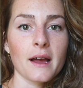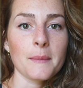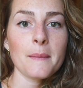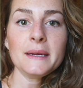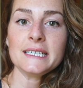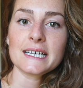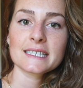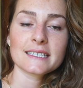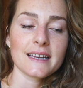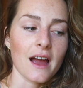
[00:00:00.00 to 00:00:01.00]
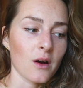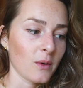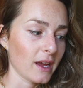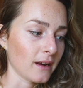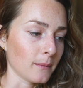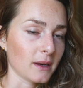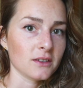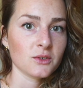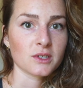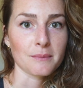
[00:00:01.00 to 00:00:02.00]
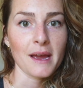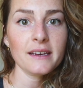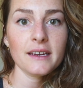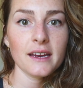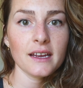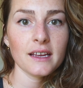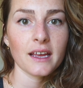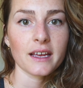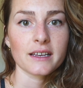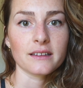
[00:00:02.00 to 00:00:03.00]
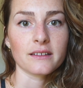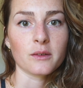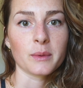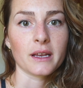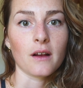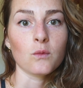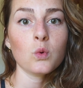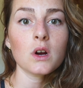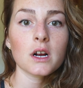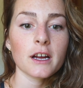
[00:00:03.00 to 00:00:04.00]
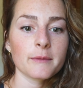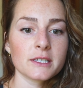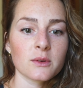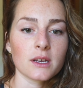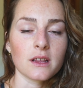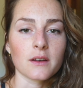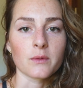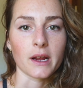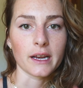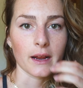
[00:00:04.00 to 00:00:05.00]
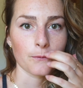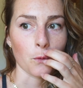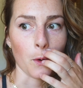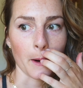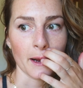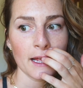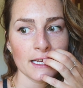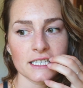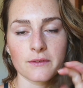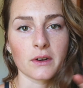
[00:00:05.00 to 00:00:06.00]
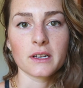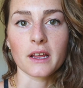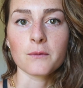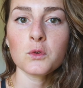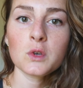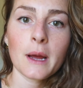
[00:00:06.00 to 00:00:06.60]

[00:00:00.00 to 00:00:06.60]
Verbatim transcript: I'm at my desk now and I'm gonna do some editing and a little bit of work. I've been doing a lot of writing for different food